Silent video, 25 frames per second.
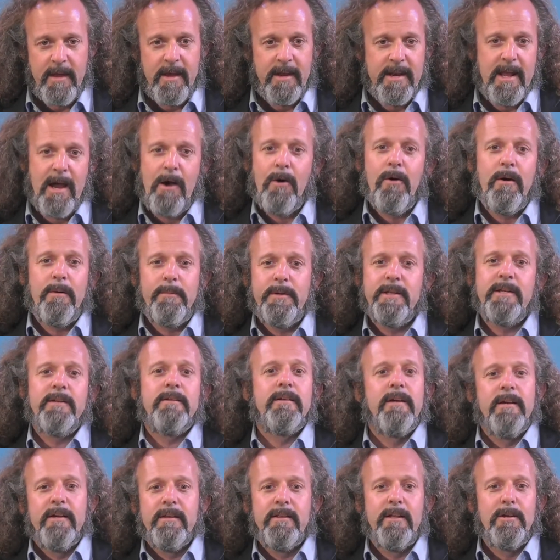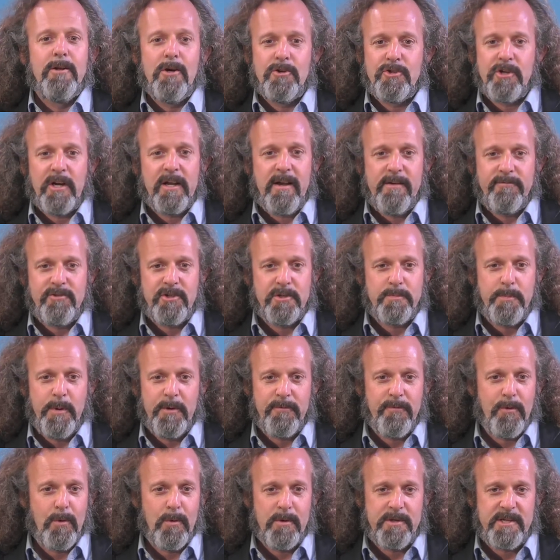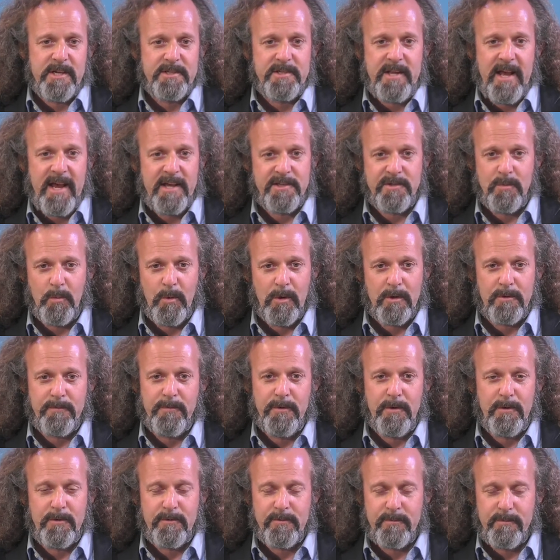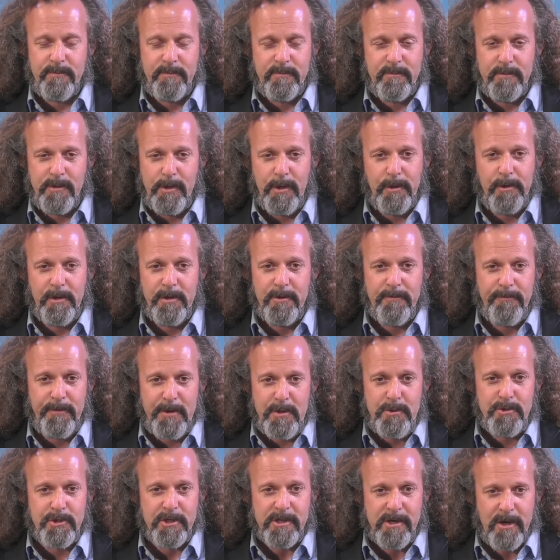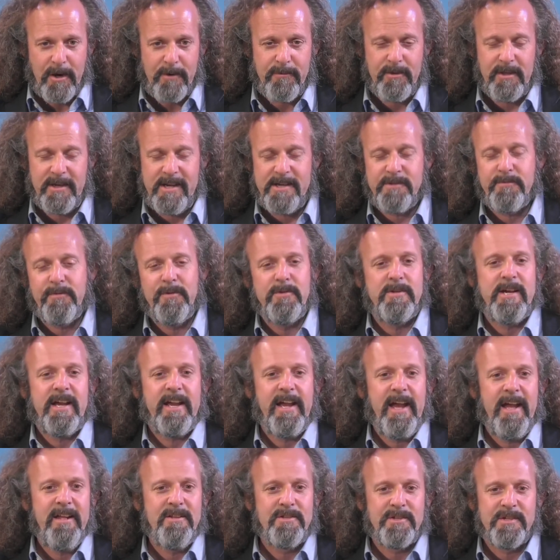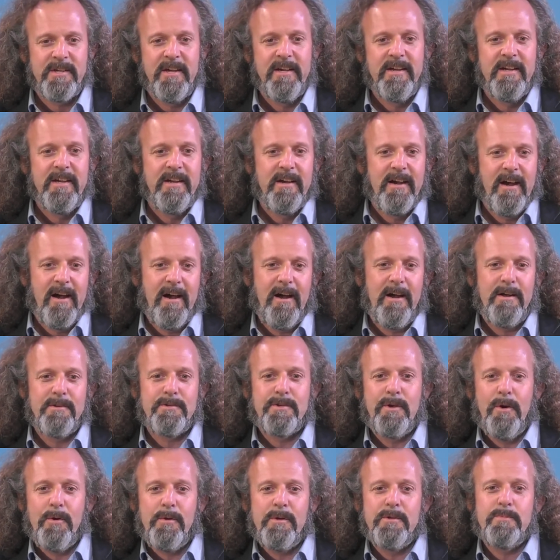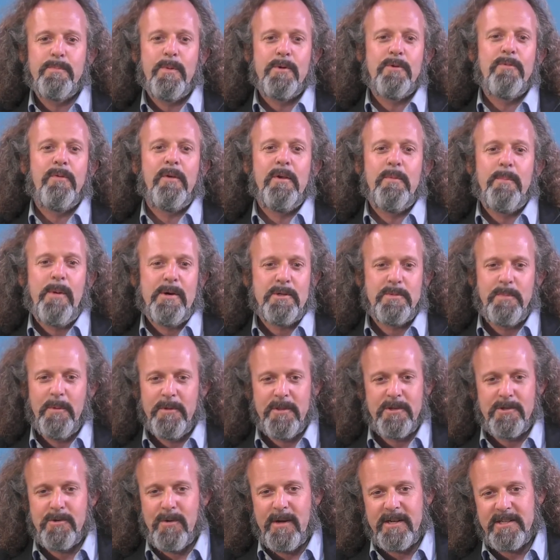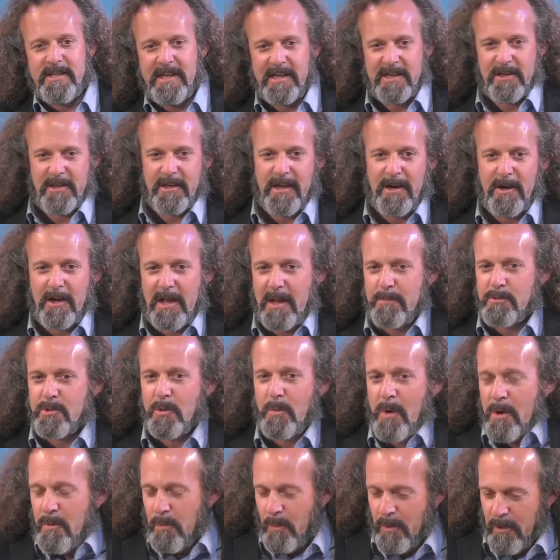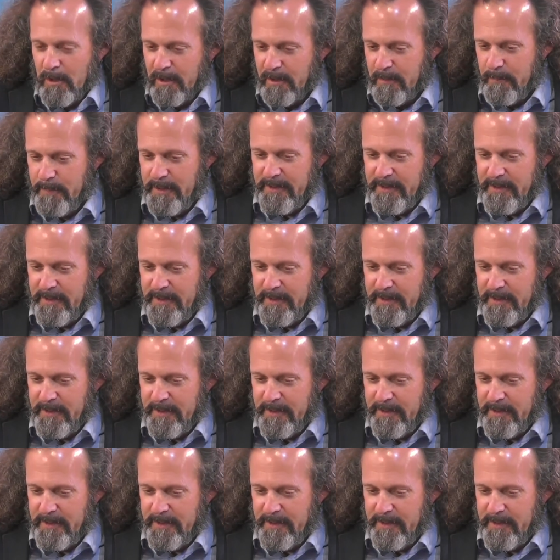Now, I mean, the logic I've just put forward hasn't worked for nuclear fusion over the last few decades, so it's perfectly possible that direct air capture won't work.